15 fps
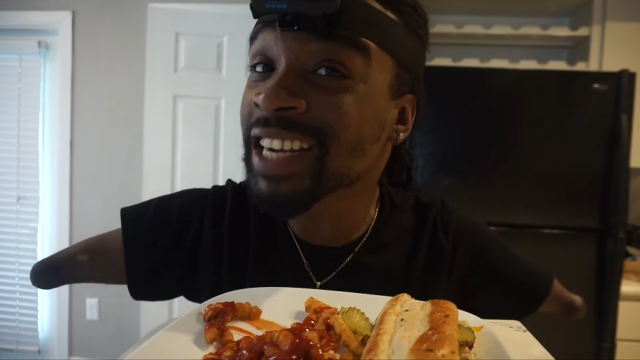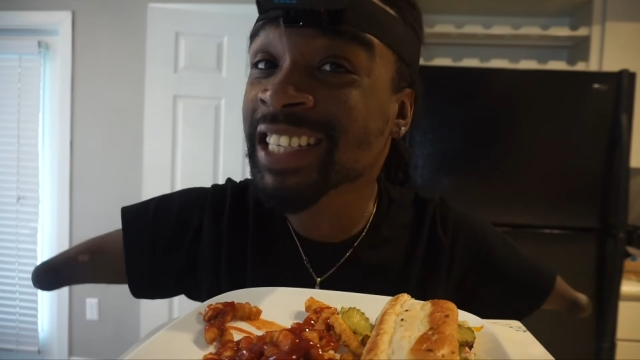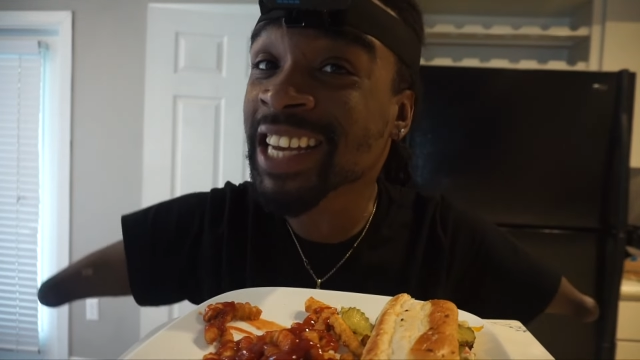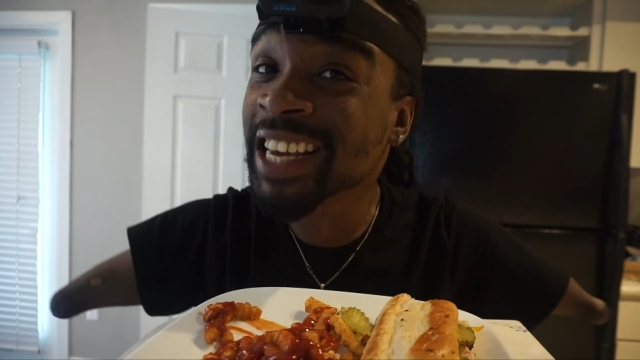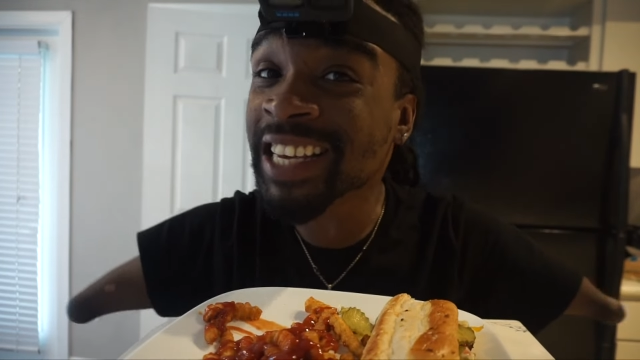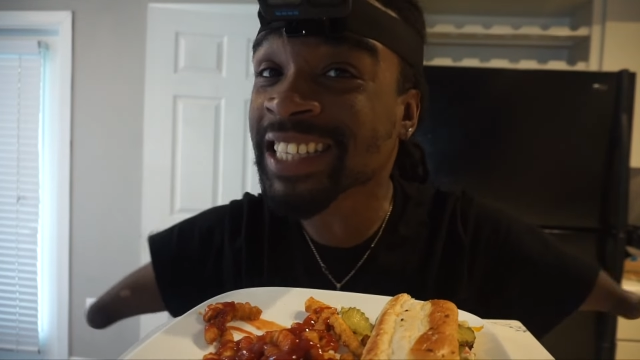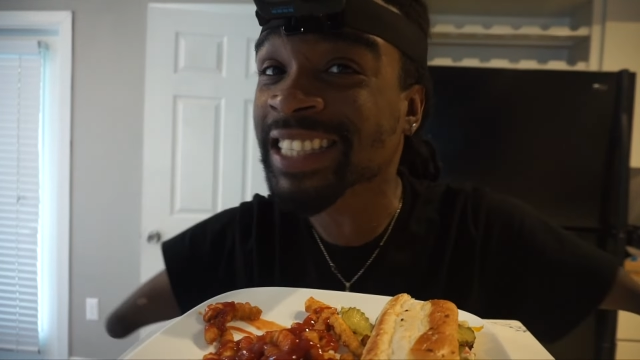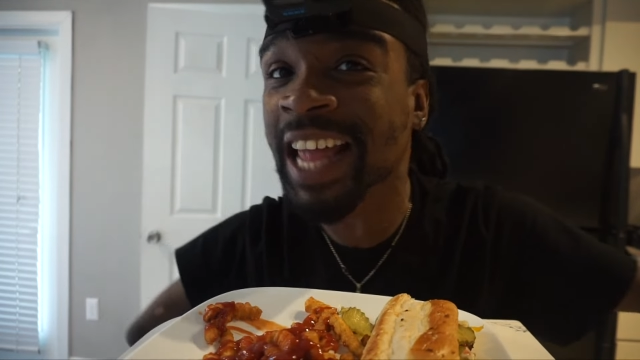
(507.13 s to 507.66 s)

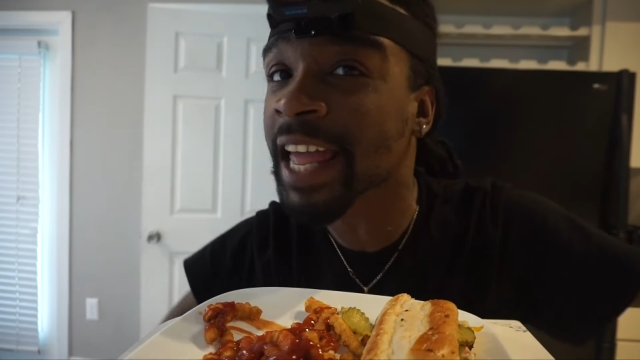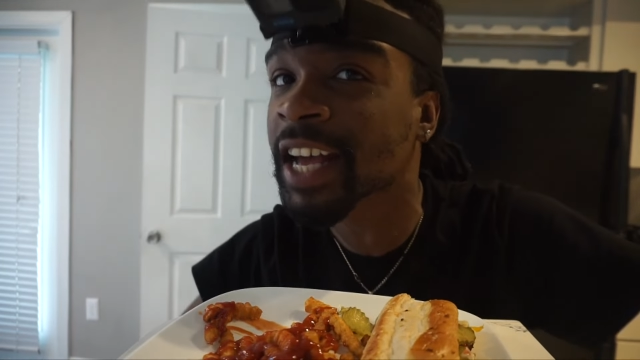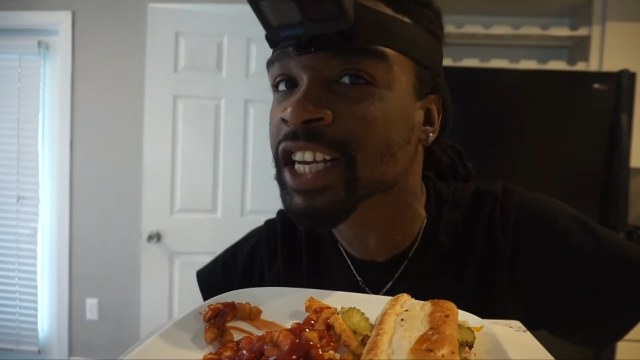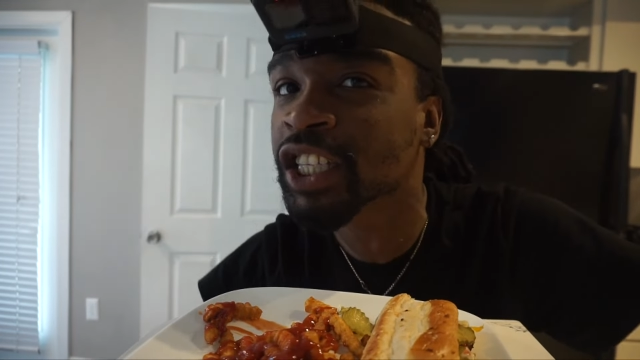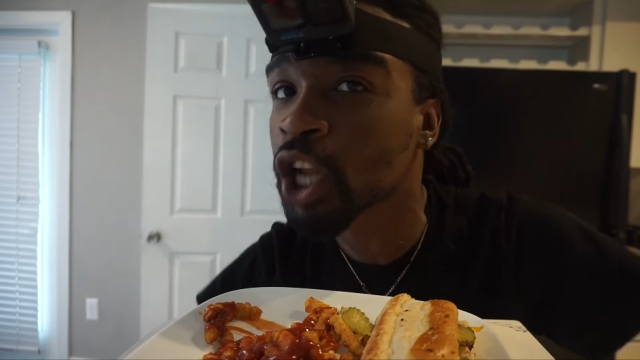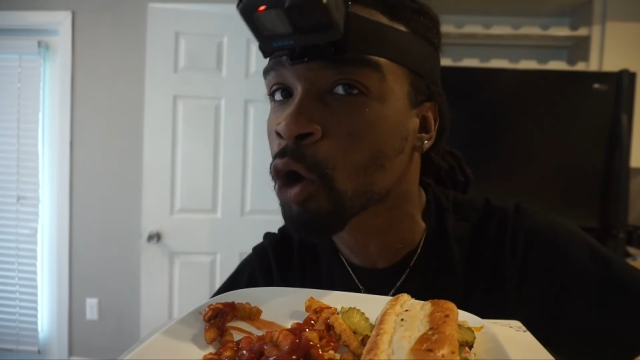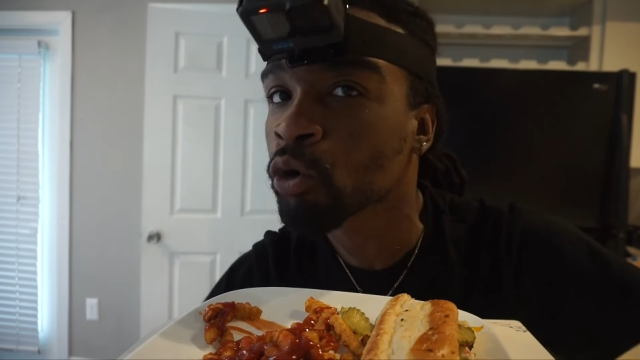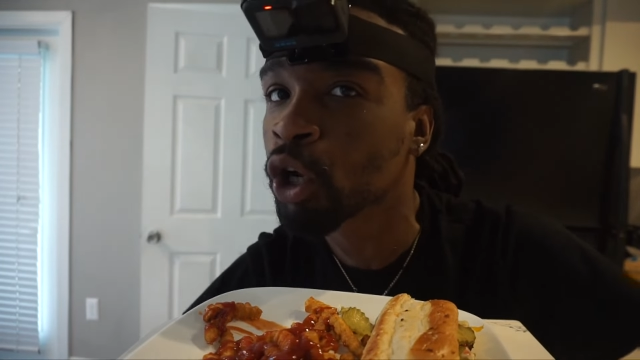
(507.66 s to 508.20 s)
cheesesteak,
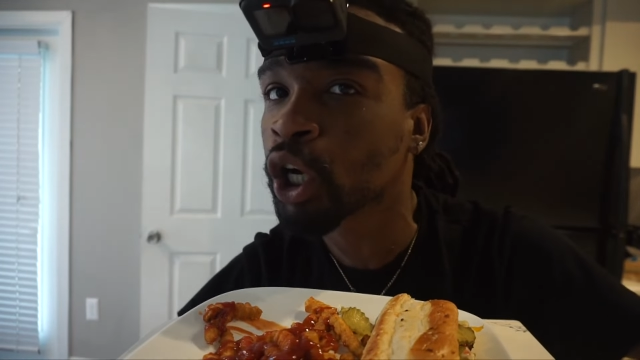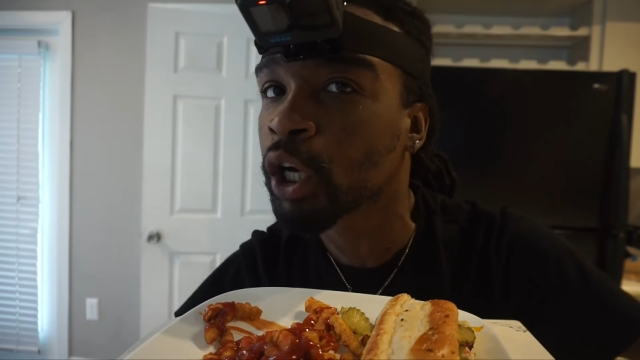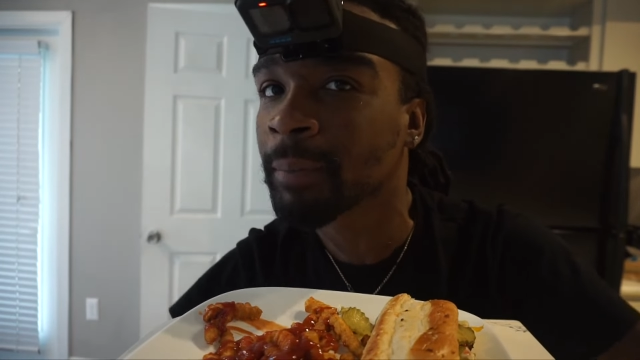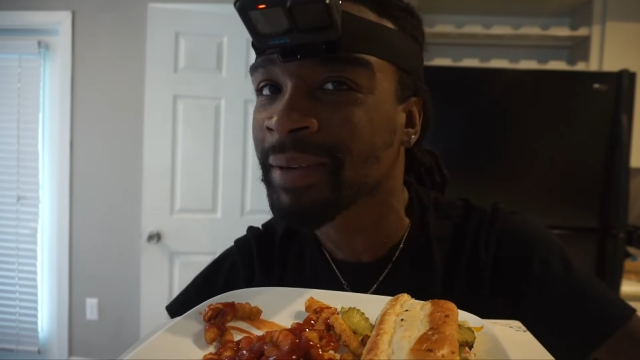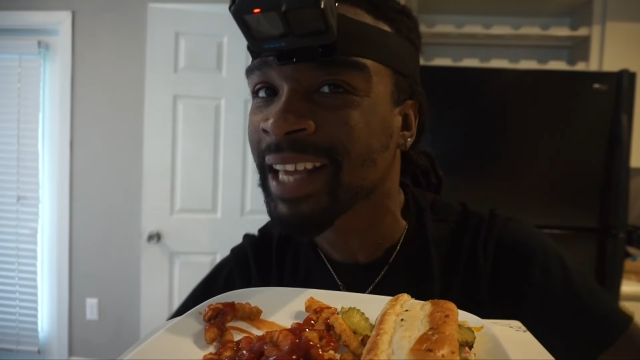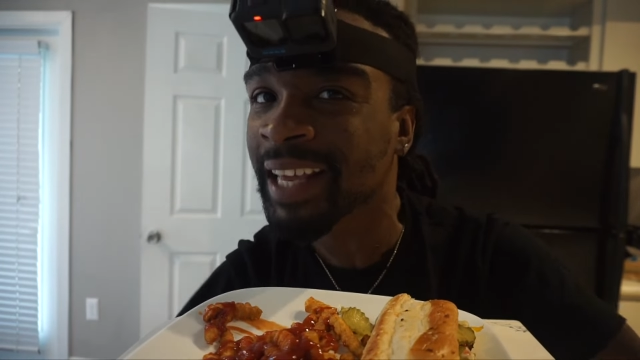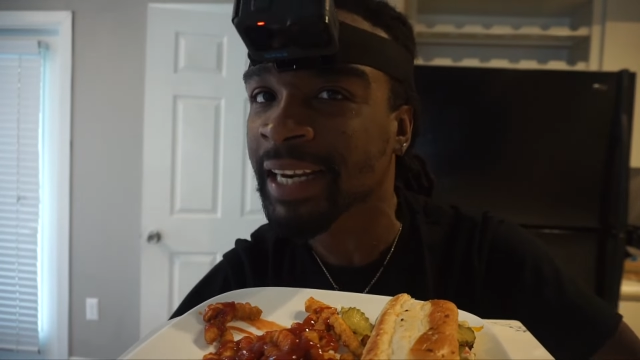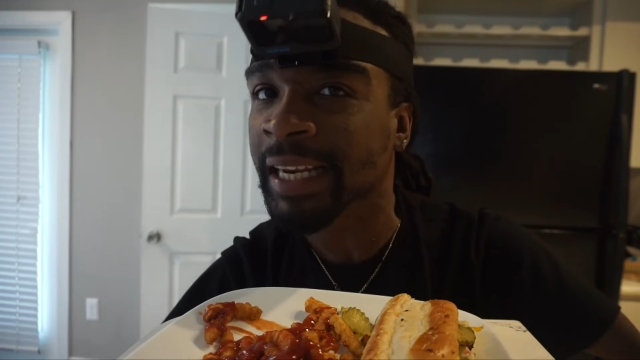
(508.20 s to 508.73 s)
because no,
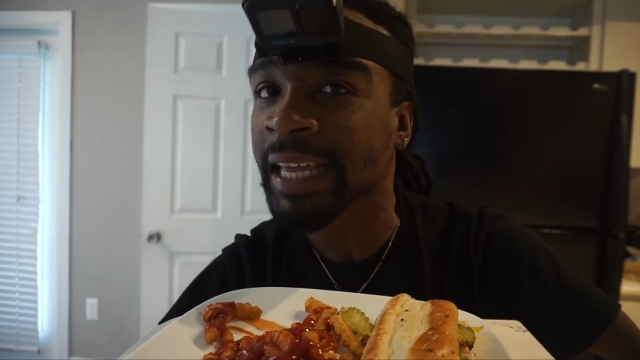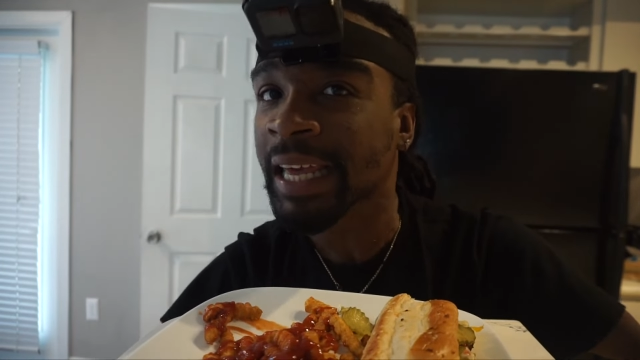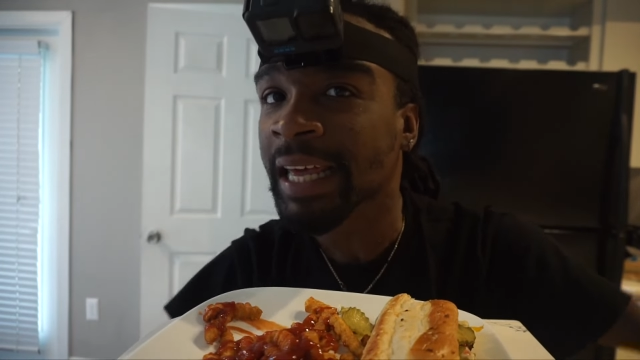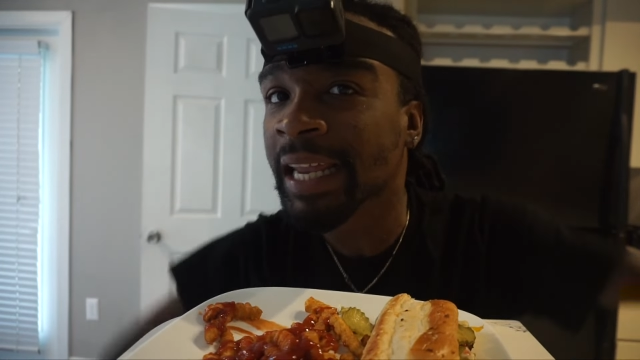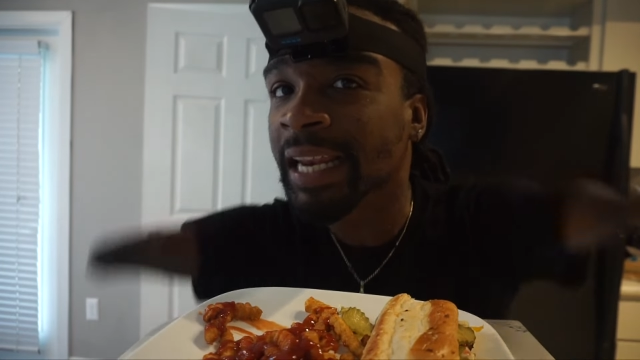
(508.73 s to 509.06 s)
NuBBy didn't.